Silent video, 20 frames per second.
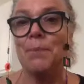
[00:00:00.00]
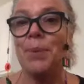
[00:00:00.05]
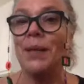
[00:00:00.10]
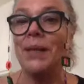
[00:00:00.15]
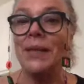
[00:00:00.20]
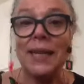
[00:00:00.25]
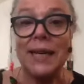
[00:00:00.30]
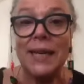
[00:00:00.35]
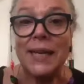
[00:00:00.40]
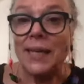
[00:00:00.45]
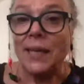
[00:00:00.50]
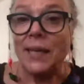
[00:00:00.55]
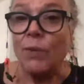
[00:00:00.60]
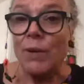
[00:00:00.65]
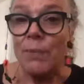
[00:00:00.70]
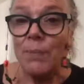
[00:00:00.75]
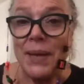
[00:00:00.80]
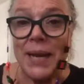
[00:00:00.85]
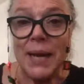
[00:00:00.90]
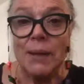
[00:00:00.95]
Politically,
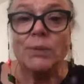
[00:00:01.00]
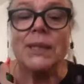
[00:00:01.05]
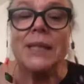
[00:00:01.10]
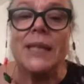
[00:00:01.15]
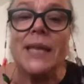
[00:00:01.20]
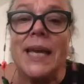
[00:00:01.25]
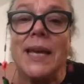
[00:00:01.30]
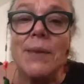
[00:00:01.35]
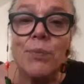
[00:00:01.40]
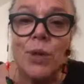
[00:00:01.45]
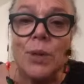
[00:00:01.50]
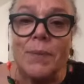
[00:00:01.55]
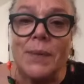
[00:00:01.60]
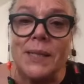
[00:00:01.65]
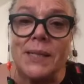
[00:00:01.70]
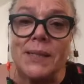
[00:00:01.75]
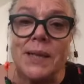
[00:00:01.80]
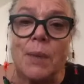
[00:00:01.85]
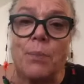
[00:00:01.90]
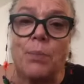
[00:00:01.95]
we've been able to keep them as
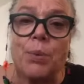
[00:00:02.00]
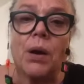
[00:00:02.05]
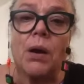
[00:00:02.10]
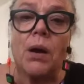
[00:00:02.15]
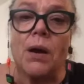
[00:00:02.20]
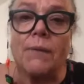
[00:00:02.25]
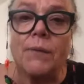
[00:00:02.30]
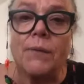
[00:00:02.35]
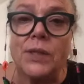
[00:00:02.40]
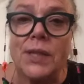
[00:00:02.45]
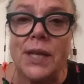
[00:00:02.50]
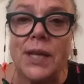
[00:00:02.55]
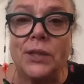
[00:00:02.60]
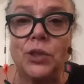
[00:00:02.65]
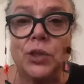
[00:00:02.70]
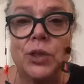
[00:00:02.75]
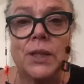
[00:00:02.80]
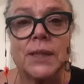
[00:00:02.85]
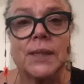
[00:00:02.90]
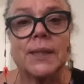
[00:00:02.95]
separate
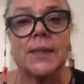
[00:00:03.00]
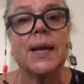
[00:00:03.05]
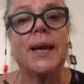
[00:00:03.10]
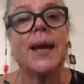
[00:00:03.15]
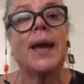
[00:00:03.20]
conversations.